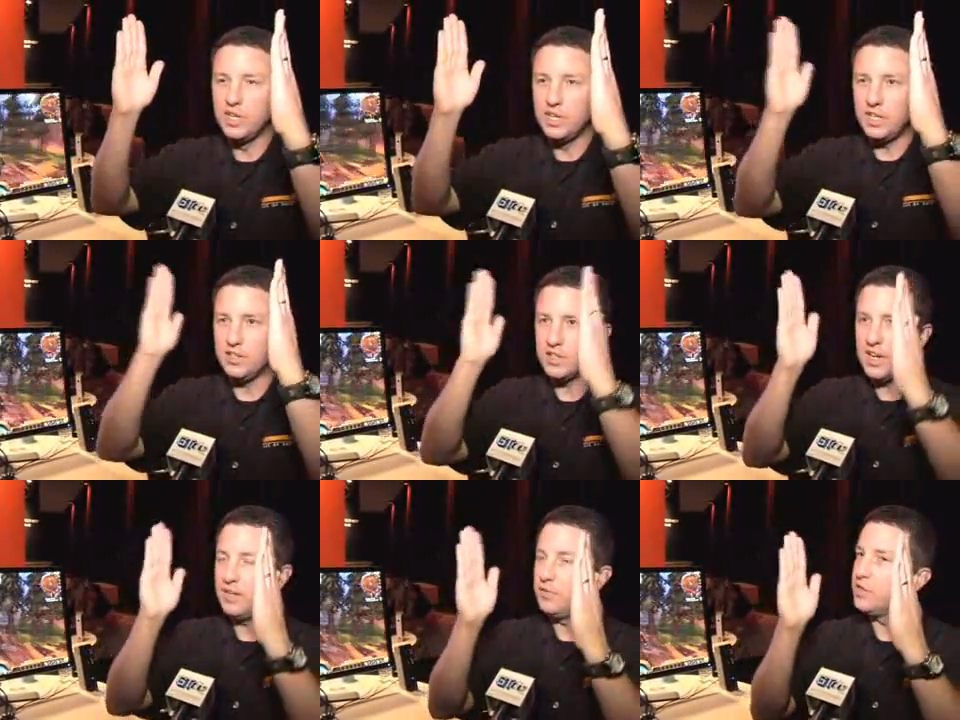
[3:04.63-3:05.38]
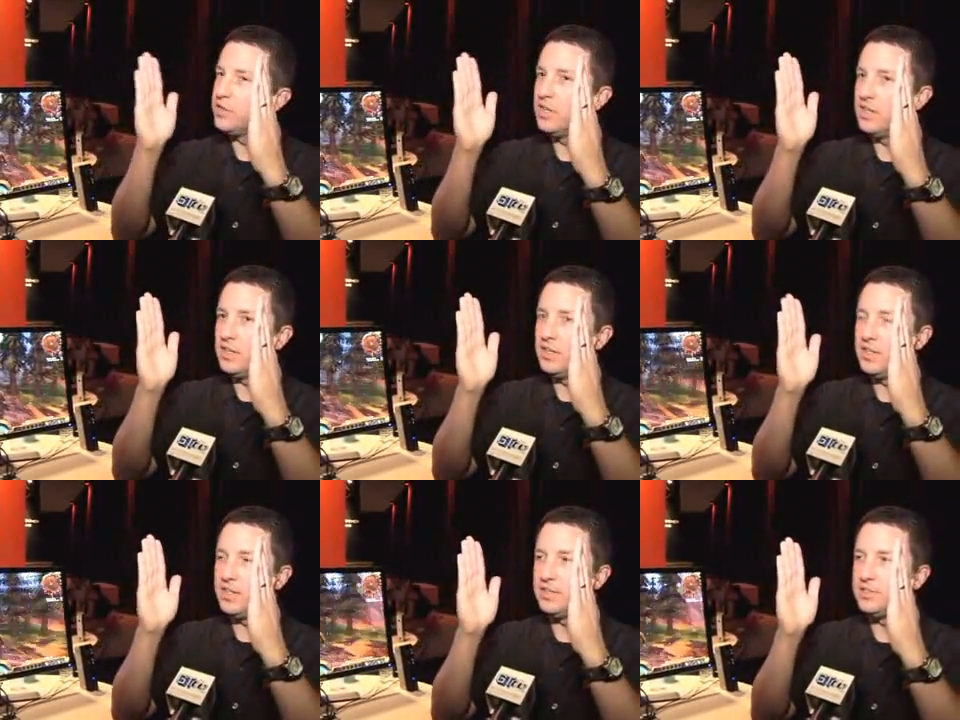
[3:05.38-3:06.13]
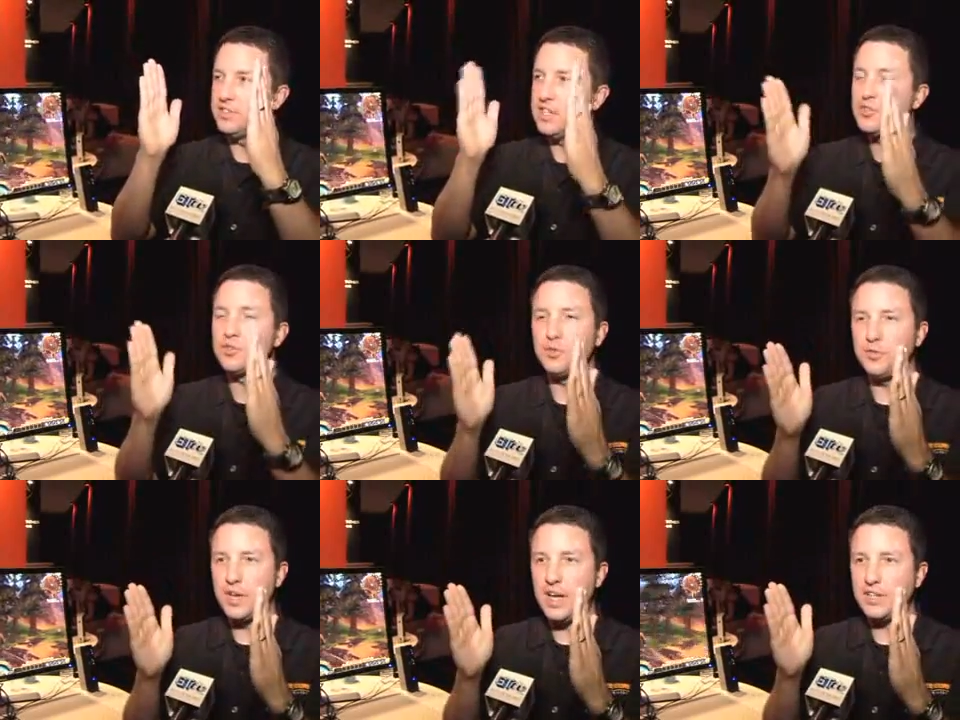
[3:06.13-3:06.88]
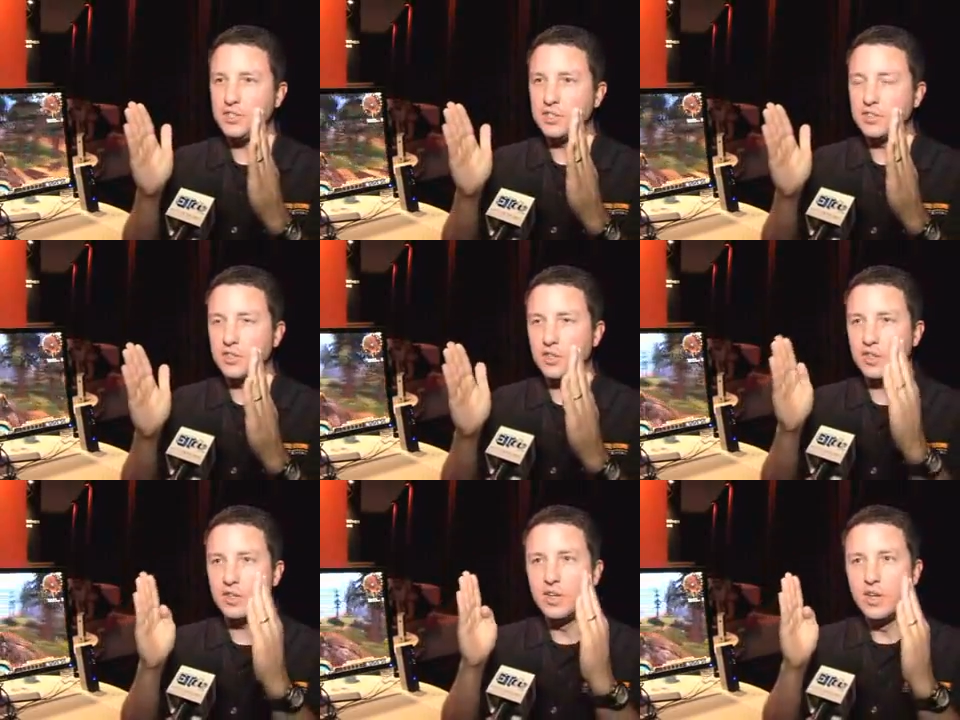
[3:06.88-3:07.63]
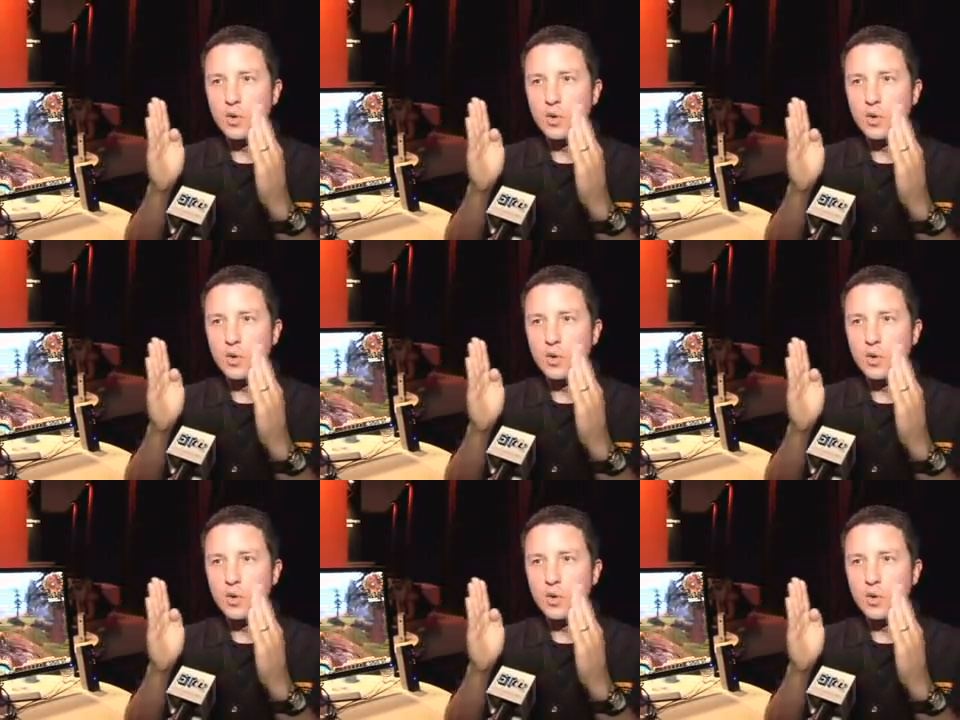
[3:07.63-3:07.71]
in kind of a central fashion, so that